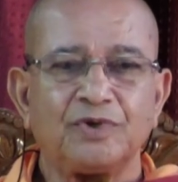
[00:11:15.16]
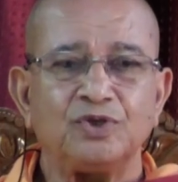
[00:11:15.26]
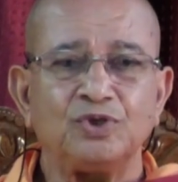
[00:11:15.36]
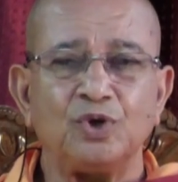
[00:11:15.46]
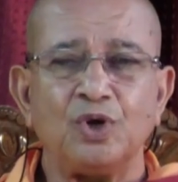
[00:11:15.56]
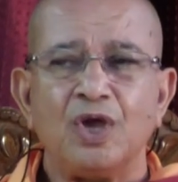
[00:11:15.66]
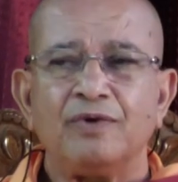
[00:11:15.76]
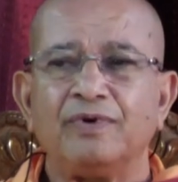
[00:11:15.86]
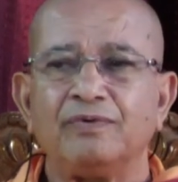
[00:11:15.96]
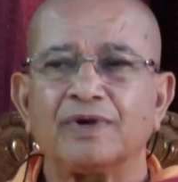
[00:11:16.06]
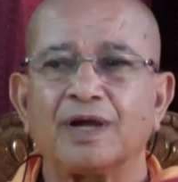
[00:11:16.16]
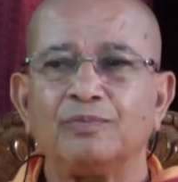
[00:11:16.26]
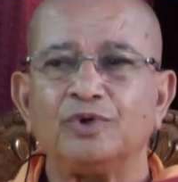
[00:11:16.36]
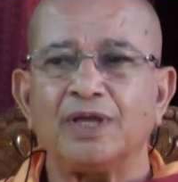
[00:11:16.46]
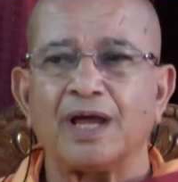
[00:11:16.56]
So when we
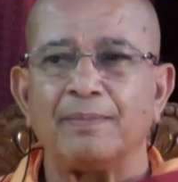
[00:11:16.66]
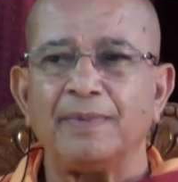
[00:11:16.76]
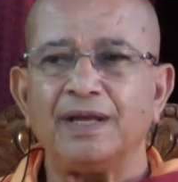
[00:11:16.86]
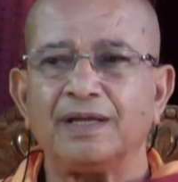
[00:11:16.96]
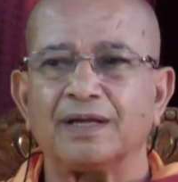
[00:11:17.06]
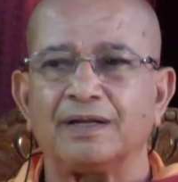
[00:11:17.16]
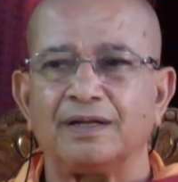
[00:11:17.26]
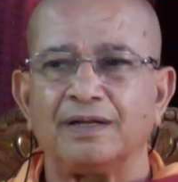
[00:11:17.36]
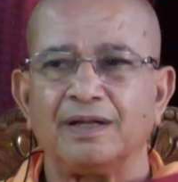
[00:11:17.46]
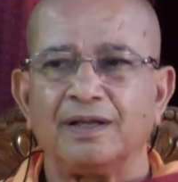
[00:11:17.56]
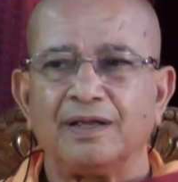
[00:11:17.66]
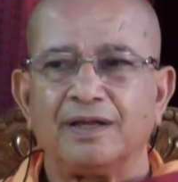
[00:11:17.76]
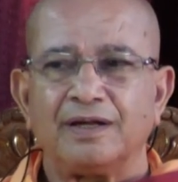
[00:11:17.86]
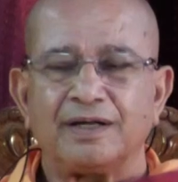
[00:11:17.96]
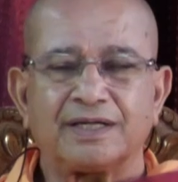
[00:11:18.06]
come to the American
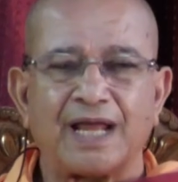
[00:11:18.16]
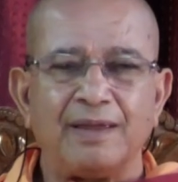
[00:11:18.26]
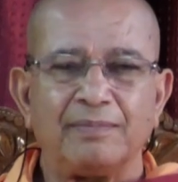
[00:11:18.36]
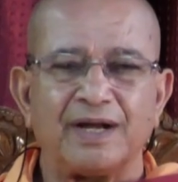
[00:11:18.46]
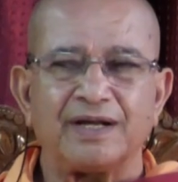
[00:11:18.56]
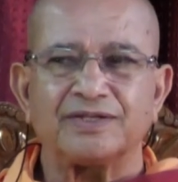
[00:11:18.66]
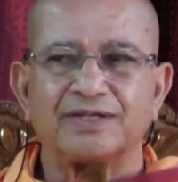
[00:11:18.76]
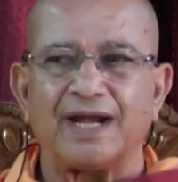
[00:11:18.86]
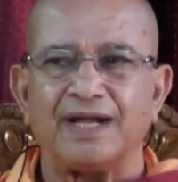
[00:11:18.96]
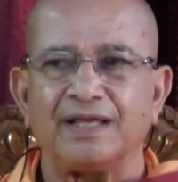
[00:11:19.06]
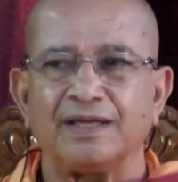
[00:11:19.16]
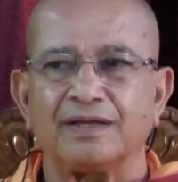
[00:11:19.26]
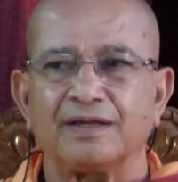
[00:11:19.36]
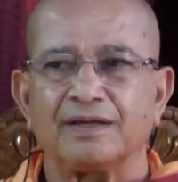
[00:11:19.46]
time understanding,